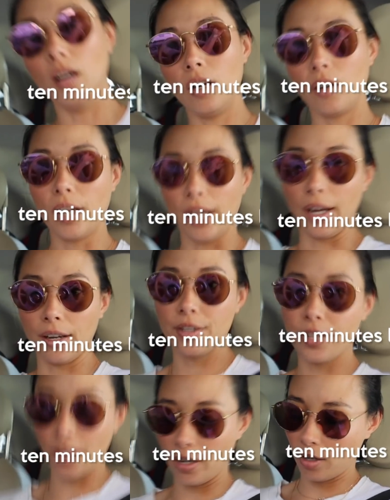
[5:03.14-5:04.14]
Okay,
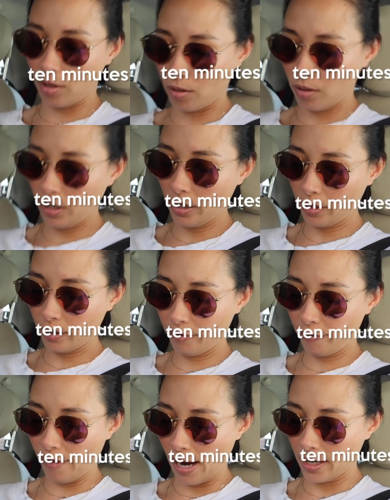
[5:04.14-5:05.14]
so
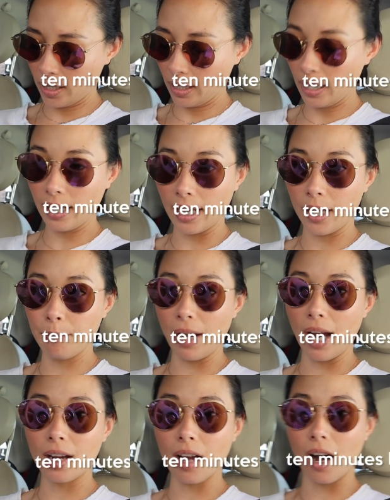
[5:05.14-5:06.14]
finally getting
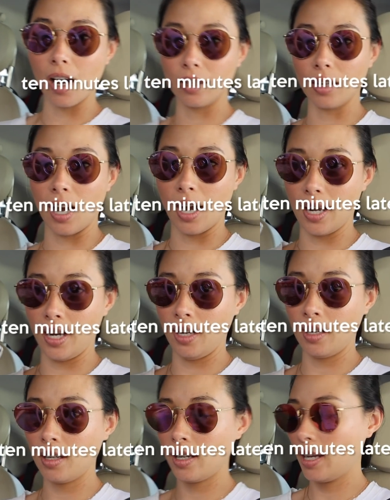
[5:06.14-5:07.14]
back
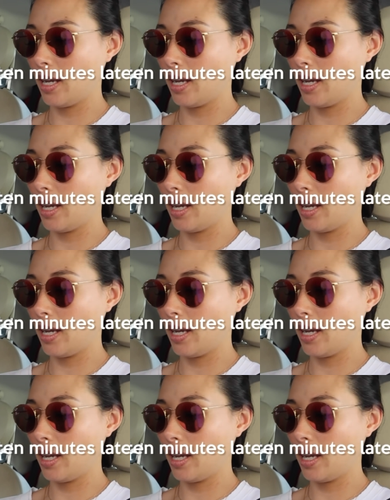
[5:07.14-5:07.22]
online,